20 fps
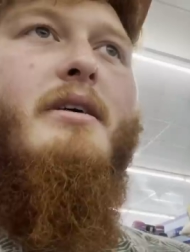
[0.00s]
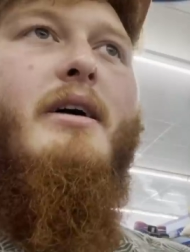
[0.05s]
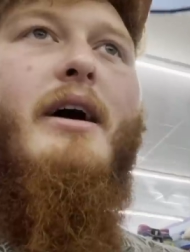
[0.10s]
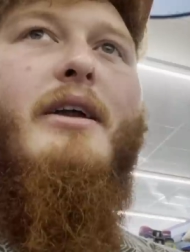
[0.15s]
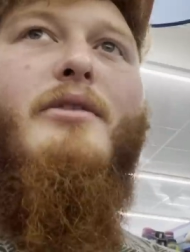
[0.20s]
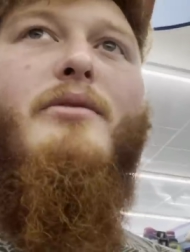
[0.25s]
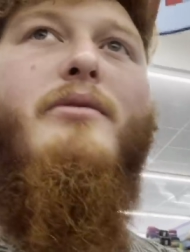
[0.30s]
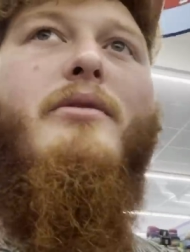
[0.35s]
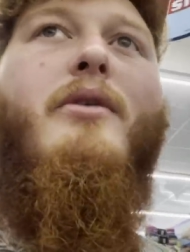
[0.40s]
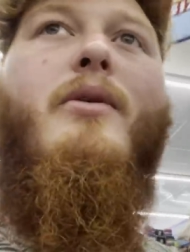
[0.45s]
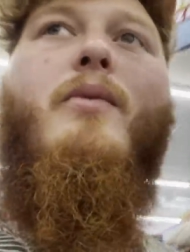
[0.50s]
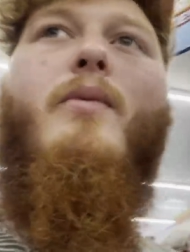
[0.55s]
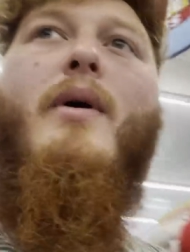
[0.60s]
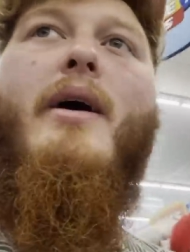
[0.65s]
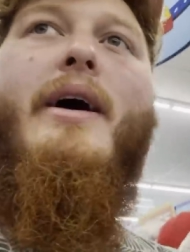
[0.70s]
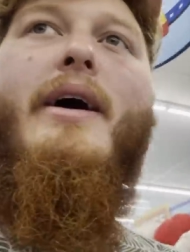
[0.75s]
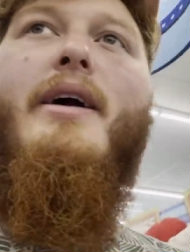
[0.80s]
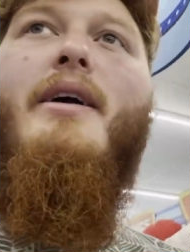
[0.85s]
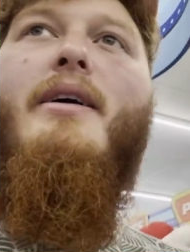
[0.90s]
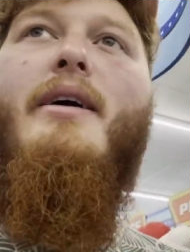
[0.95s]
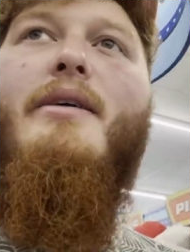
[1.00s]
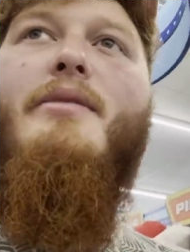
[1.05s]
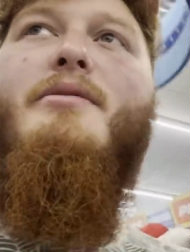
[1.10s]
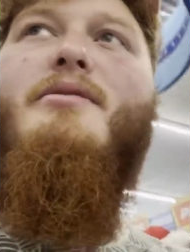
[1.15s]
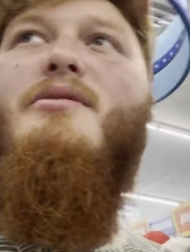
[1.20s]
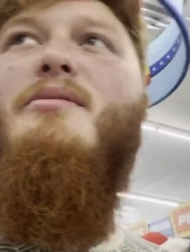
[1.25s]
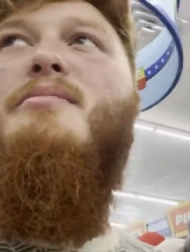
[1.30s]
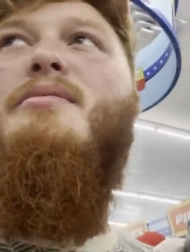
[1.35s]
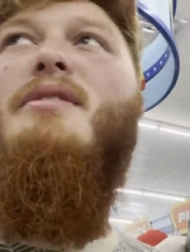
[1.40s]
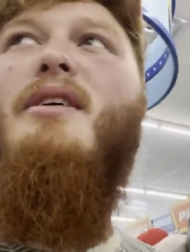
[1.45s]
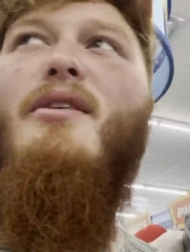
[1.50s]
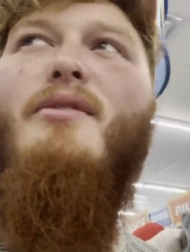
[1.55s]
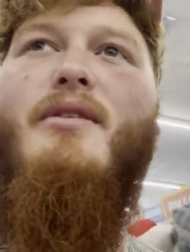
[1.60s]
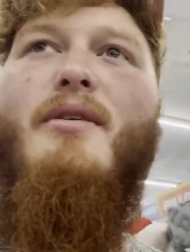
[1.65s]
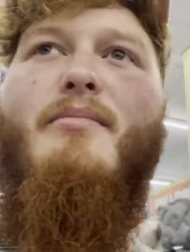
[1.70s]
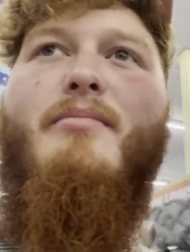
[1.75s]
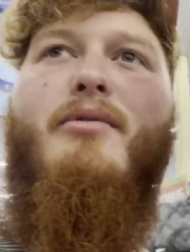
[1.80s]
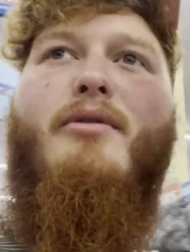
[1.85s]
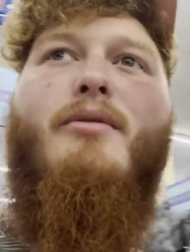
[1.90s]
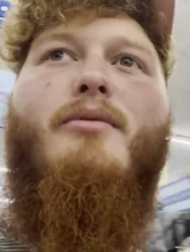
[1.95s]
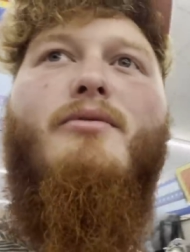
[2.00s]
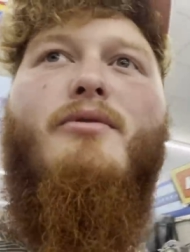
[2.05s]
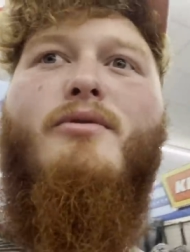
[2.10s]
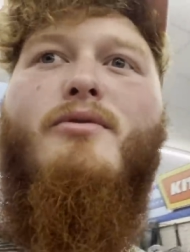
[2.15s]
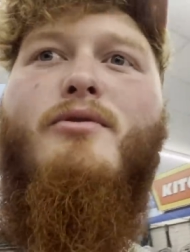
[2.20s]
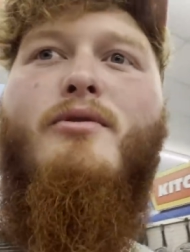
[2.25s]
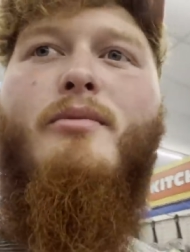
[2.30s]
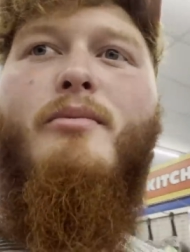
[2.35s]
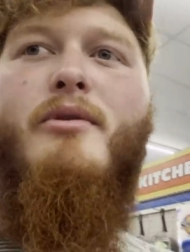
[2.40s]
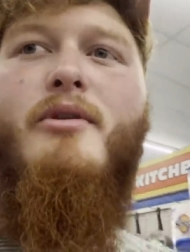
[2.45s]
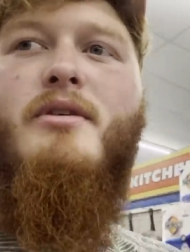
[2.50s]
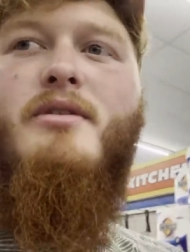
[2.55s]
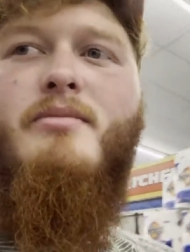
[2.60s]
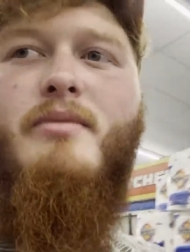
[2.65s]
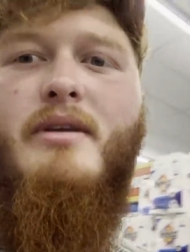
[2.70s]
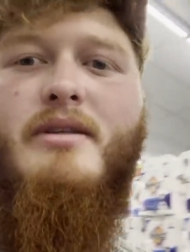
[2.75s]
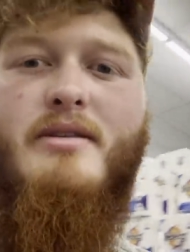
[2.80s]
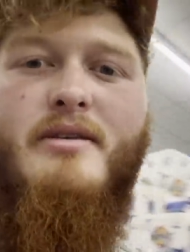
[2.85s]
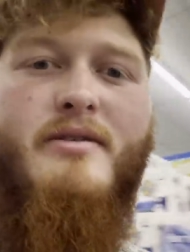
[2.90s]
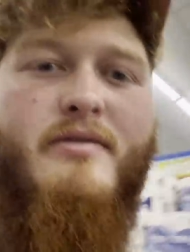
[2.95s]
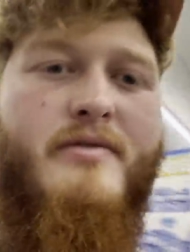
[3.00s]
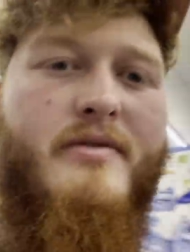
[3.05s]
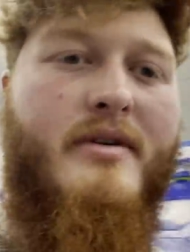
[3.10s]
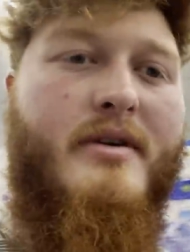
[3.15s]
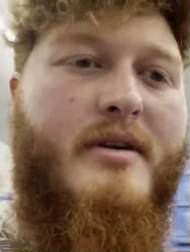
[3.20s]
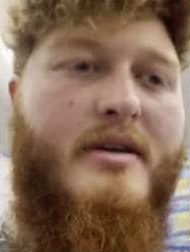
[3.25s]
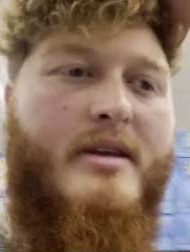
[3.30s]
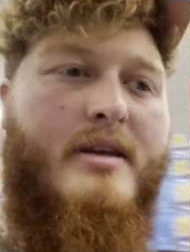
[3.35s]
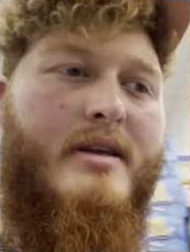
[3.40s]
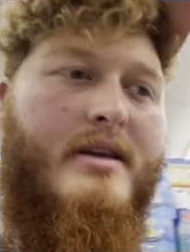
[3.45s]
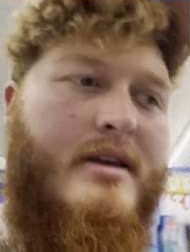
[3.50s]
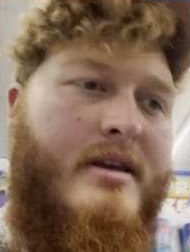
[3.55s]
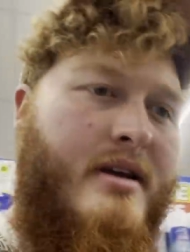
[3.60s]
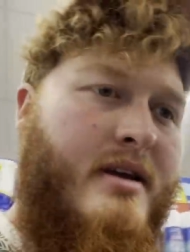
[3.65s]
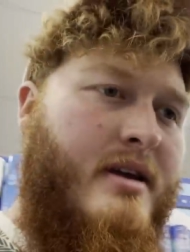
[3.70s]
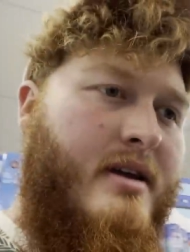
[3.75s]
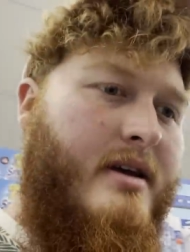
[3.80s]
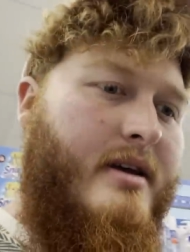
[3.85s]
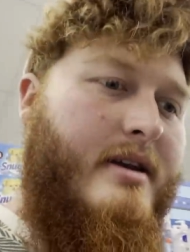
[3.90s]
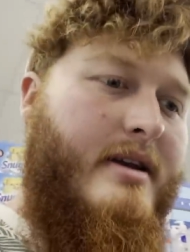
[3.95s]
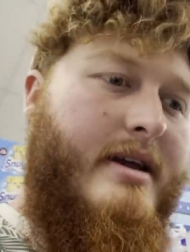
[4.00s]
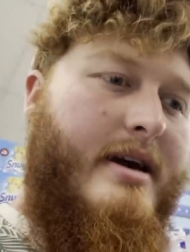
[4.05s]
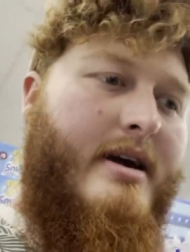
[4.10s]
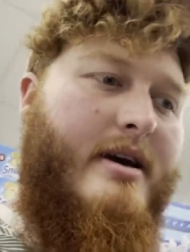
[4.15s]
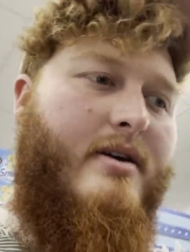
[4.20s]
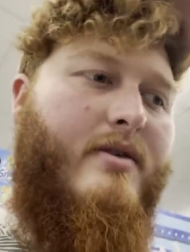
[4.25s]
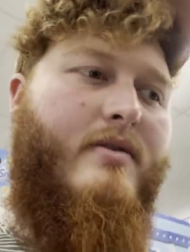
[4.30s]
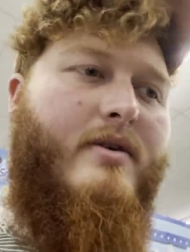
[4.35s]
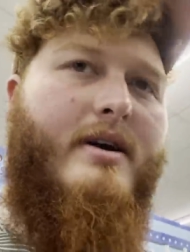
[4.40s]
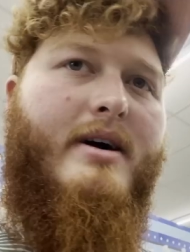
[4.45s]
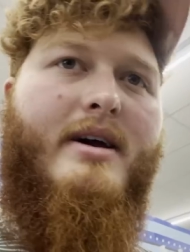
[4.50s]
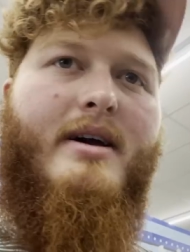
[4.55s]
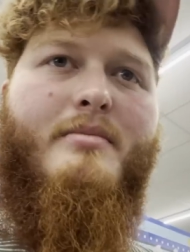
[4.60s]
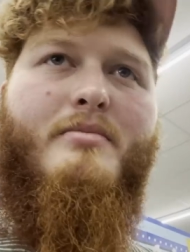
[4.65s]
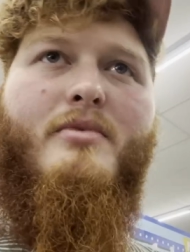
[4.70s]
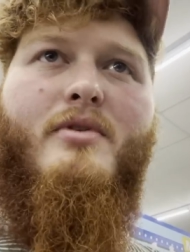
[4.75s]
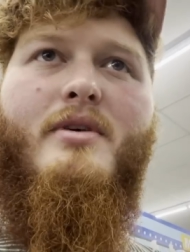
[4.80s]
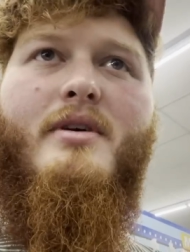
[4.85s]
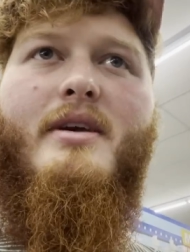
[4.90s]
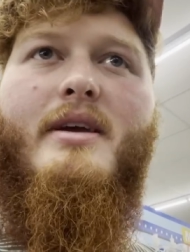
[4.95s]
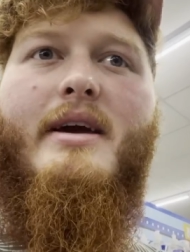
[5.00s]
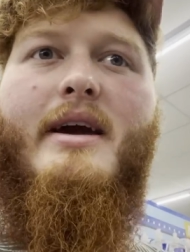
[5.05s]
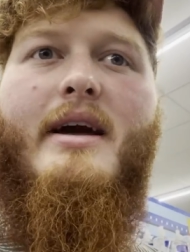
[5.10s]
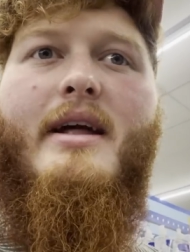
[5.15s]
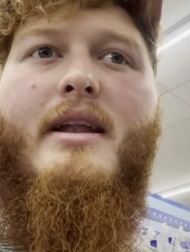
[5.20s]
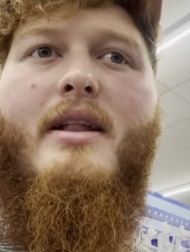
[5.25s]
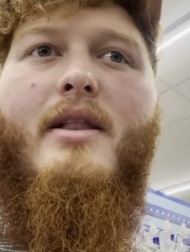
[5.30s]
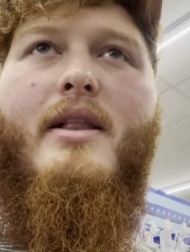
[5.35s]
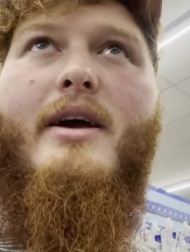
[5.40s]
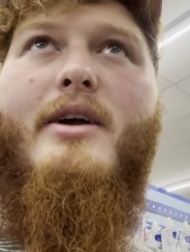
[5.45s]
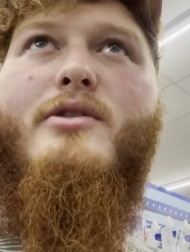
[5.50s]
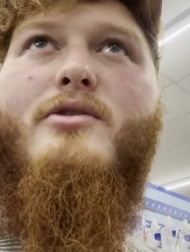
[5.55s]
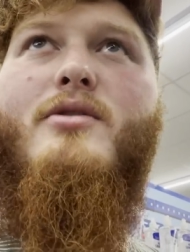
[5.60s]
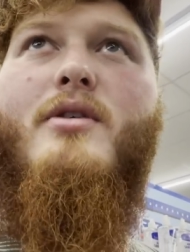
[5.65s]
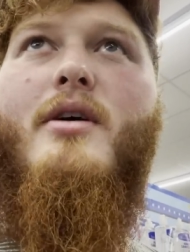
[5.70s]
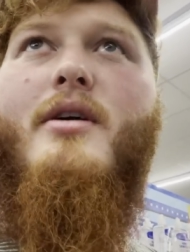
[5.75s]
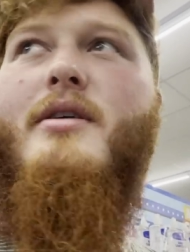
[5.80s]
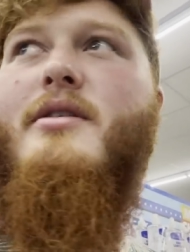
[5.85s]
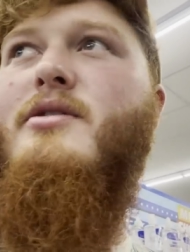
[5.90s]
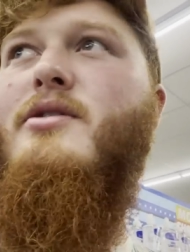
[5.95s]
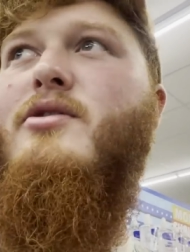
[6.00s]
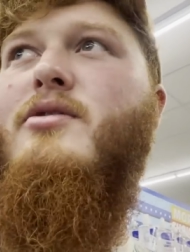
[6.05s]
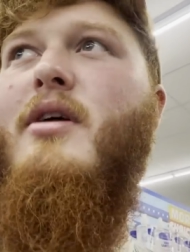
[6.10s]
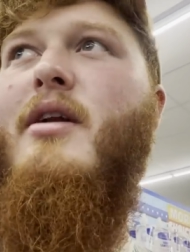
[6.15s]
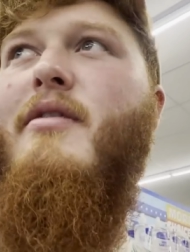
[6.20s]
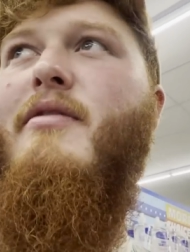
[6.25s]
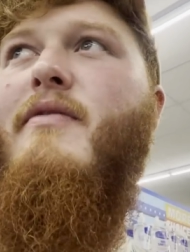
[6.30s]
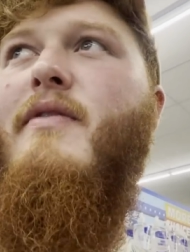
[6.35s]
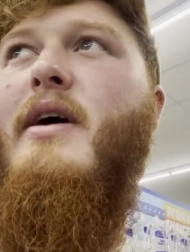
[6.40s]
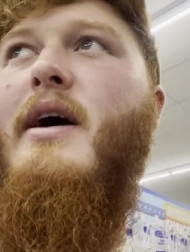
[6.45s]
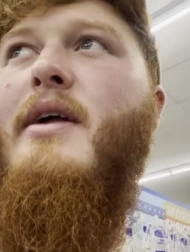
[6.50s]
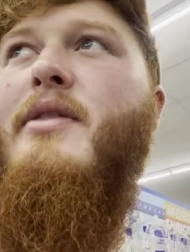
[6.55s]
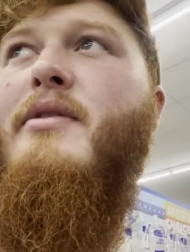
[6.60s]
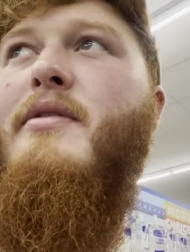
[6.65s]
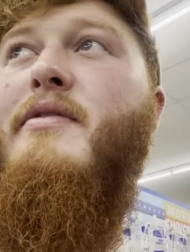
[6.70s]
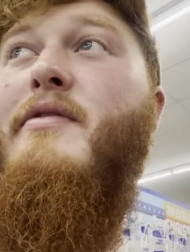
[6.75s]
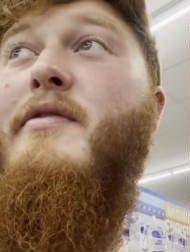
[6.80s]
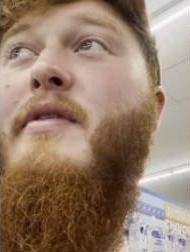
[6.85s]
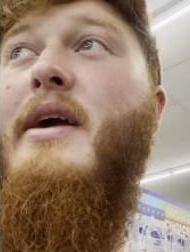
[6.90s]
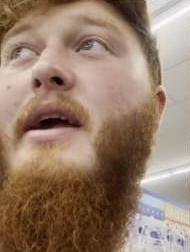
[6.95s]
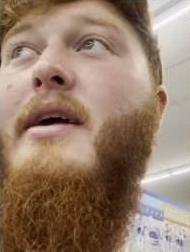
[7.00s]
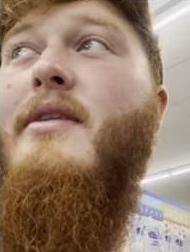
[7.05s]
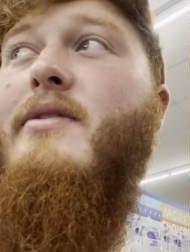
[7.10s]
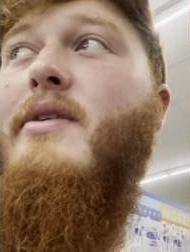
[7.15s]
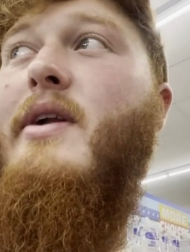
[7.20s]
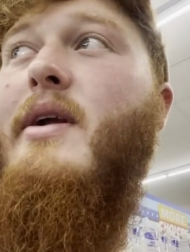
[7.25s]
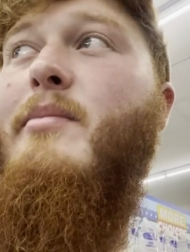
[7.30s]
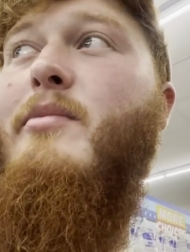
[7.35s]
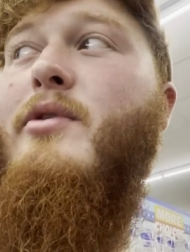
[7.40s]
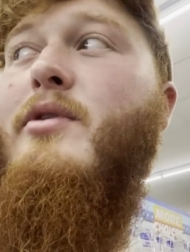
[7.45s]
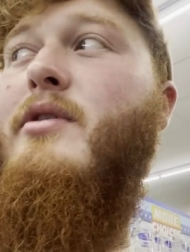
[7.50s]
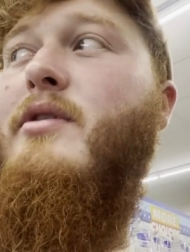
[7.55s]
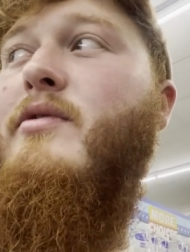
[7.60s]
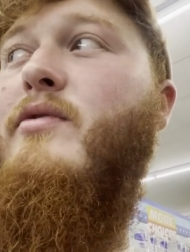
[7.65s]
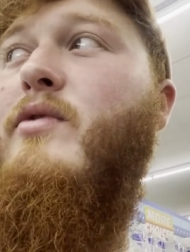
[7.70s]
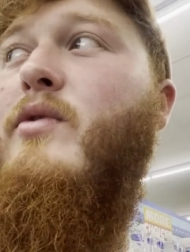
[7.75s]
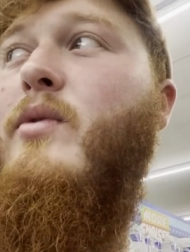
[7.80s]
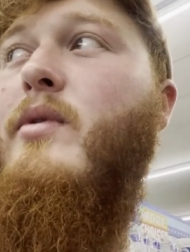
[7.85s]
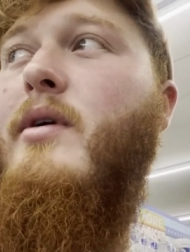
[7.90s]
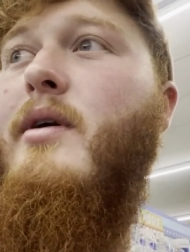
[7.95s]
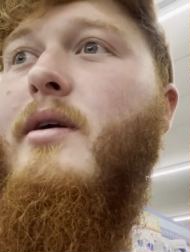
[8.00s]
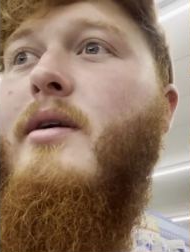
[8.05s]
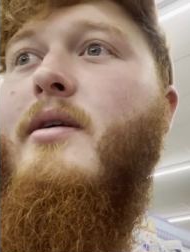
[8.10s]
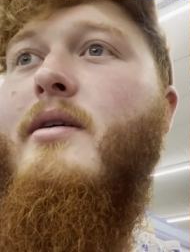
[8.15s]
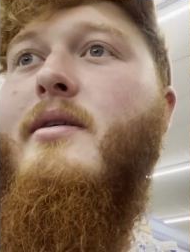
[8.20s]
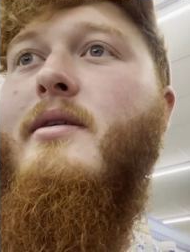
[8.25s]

I don't know why. I just am scared that balloons are super expensive. Now I'm looking at electronics to try to find the fan that I'm looking for.